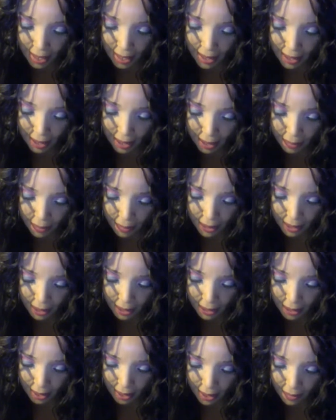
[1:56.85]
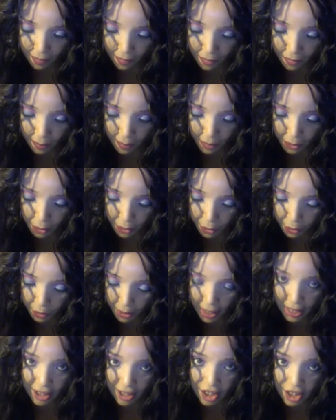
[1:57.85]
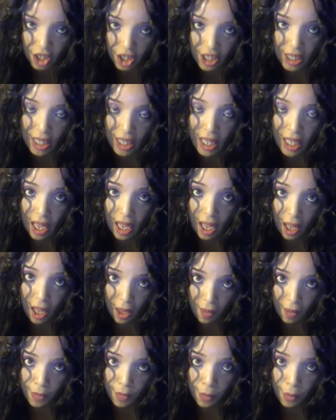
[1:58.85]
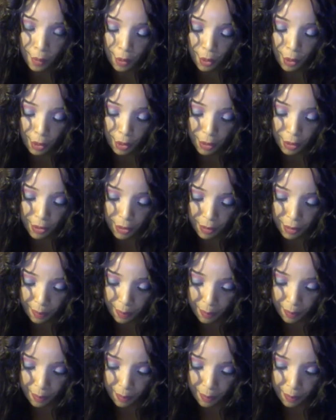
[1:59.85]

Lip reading: and that was slain from the creation of the world.